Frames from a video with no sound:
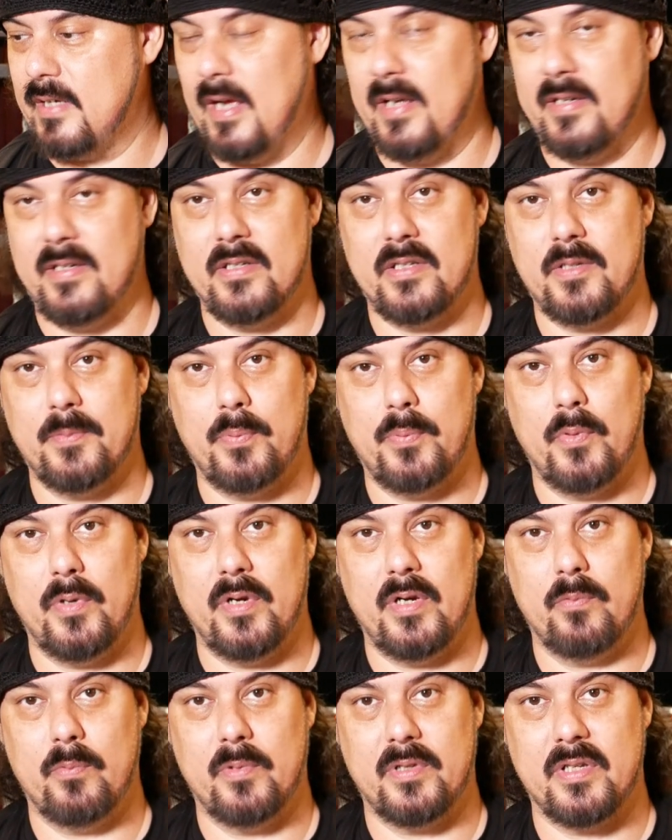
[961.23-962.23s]
Got
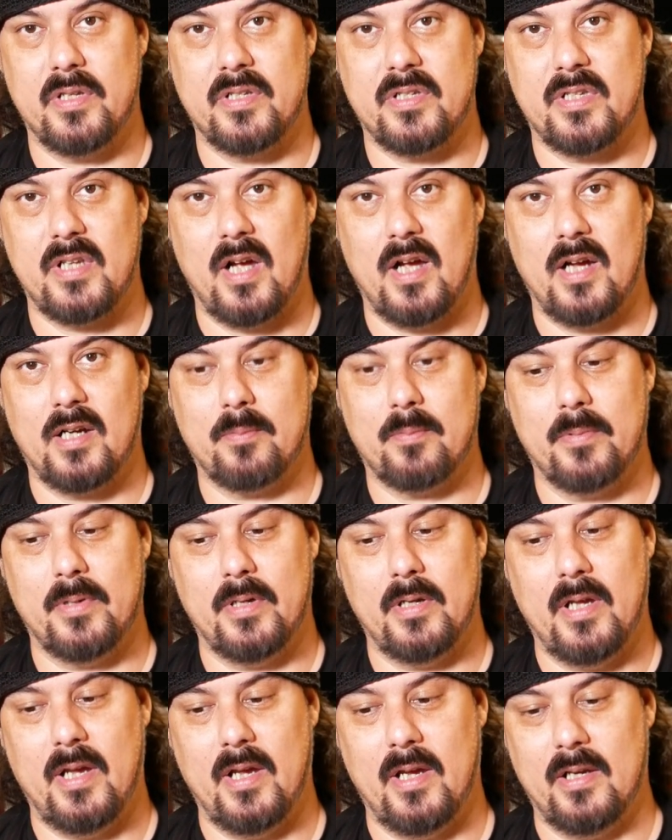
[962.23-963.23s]
disappointed with the stock,
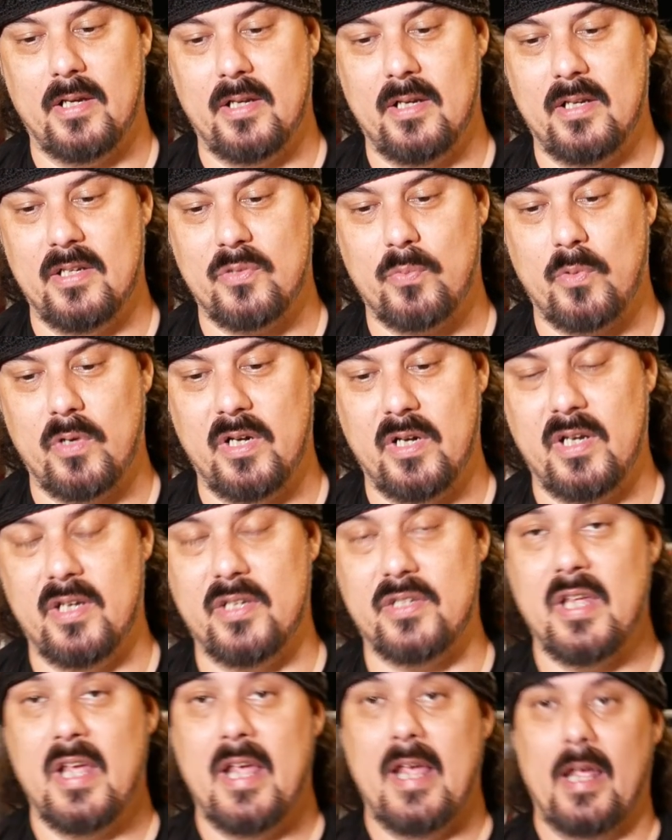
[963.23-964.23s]
but hey, it is what it
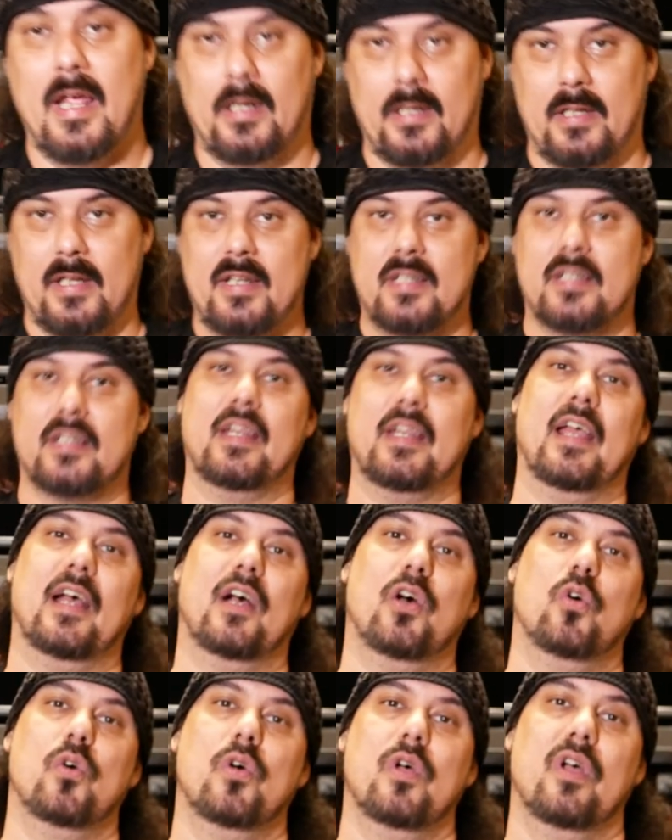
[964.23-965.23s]
is. At least
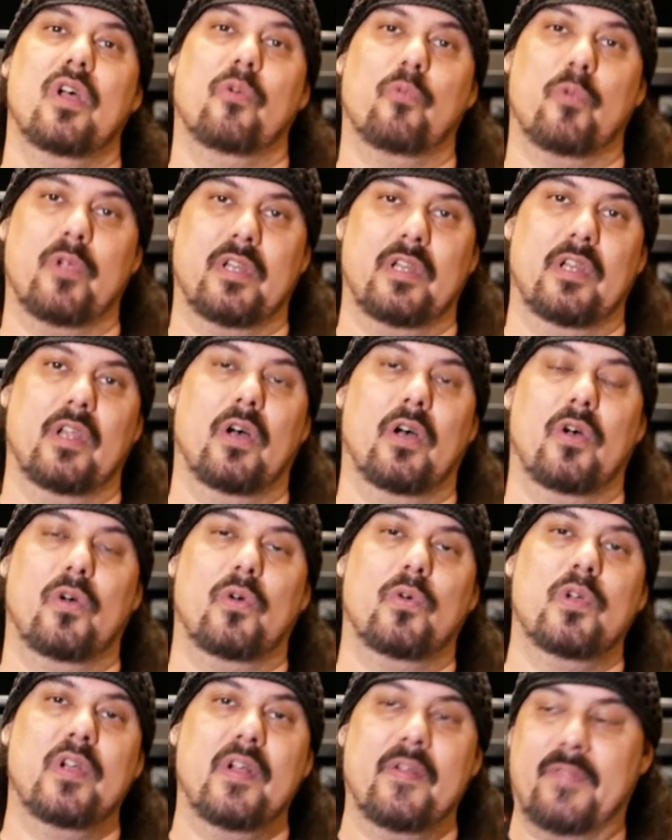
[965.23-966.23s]
now we
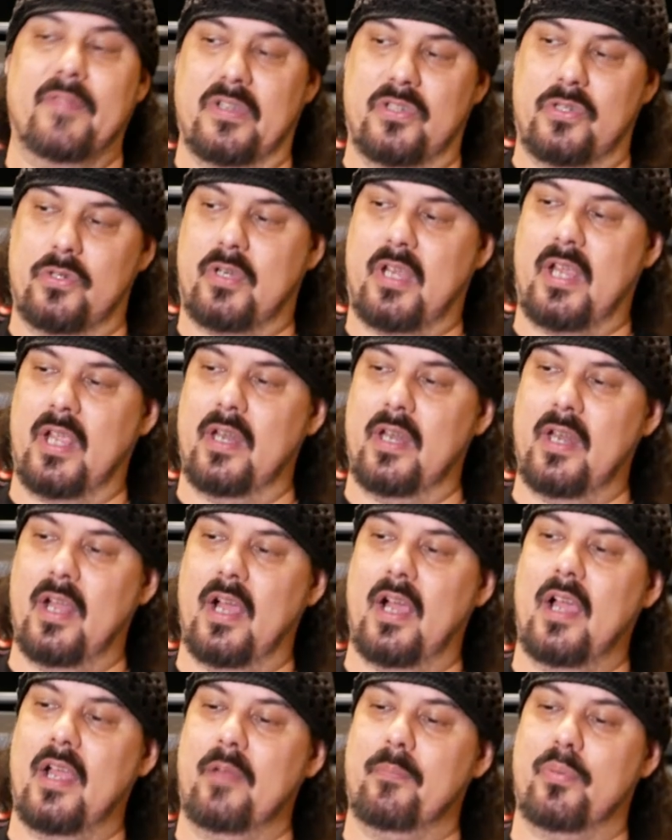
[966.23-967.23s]
know that you
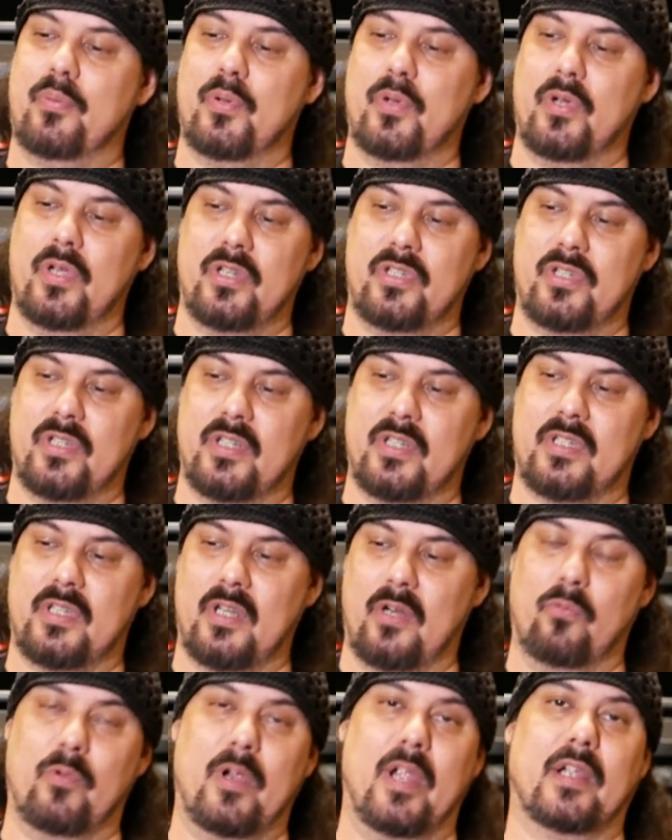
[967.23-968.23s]
cannot put just
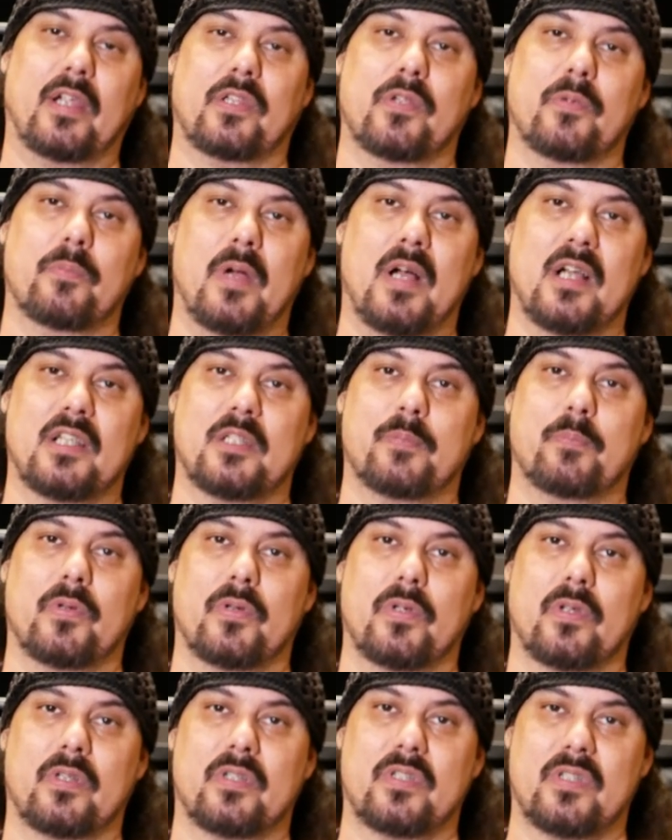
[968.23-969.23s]
a regular
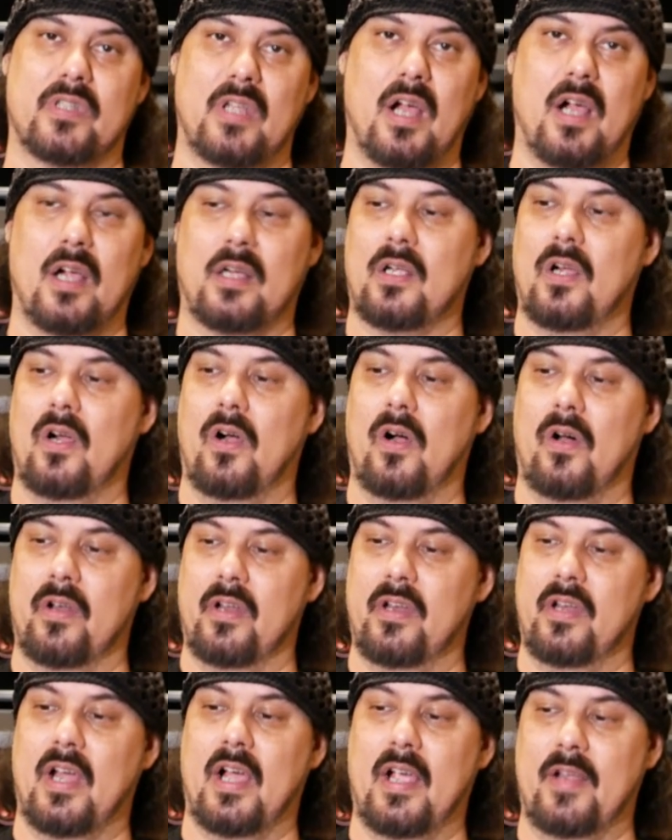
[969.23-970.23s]
Mossberg stock on
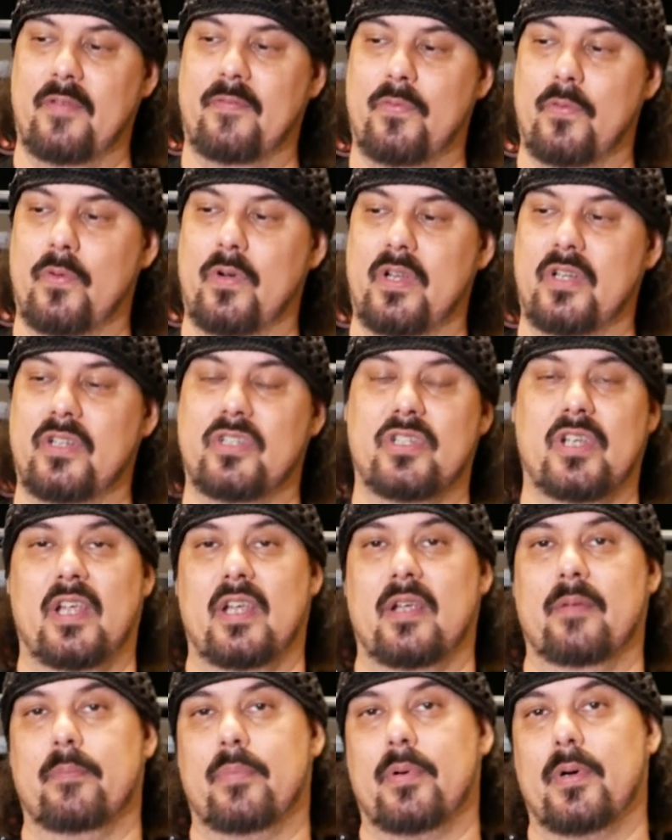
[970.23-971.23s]
a 940
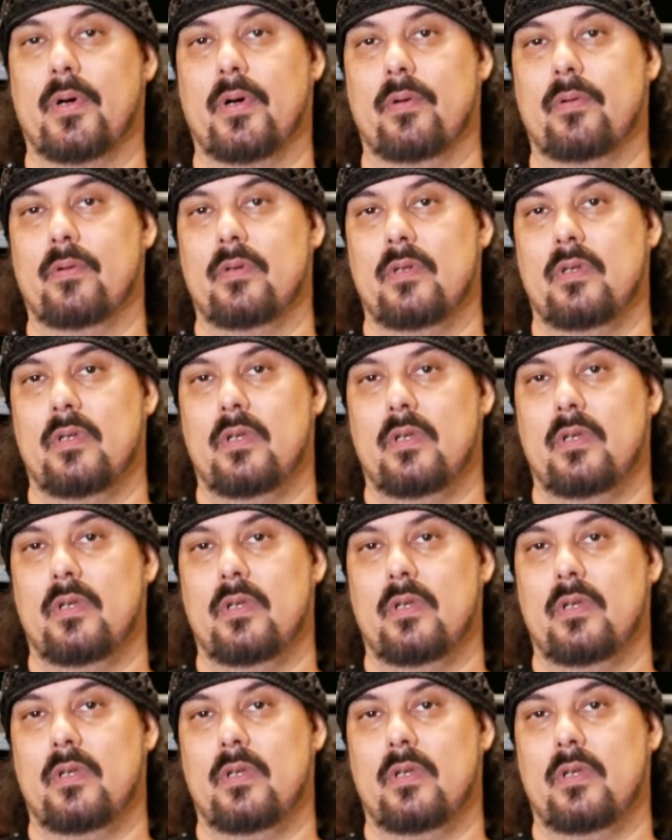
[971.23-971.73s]
JM Pro.